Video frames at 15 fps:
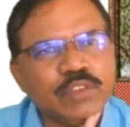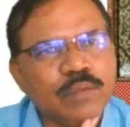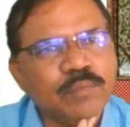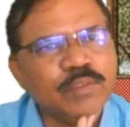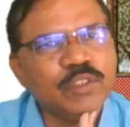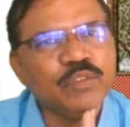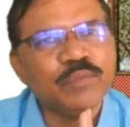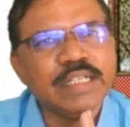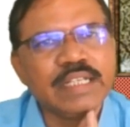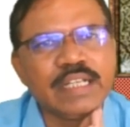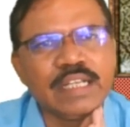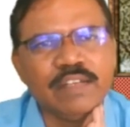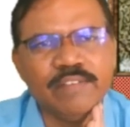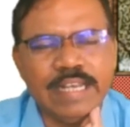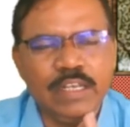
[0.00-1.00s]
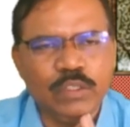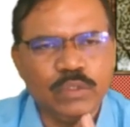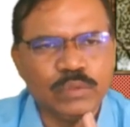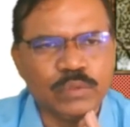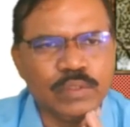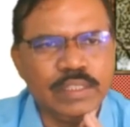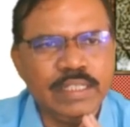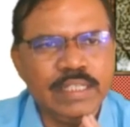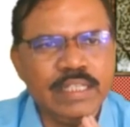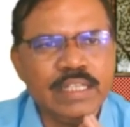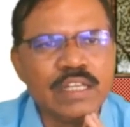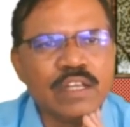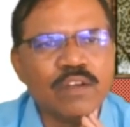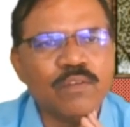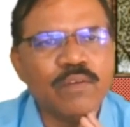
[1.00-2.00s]
of numerical values
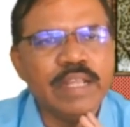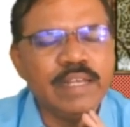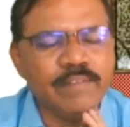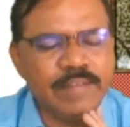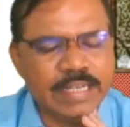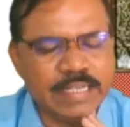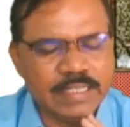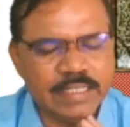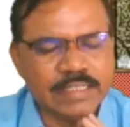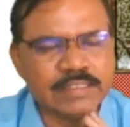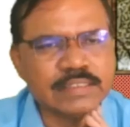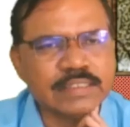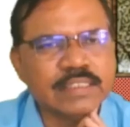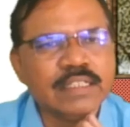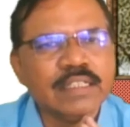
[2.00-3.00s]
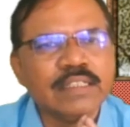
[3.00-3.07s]
only, while vectors,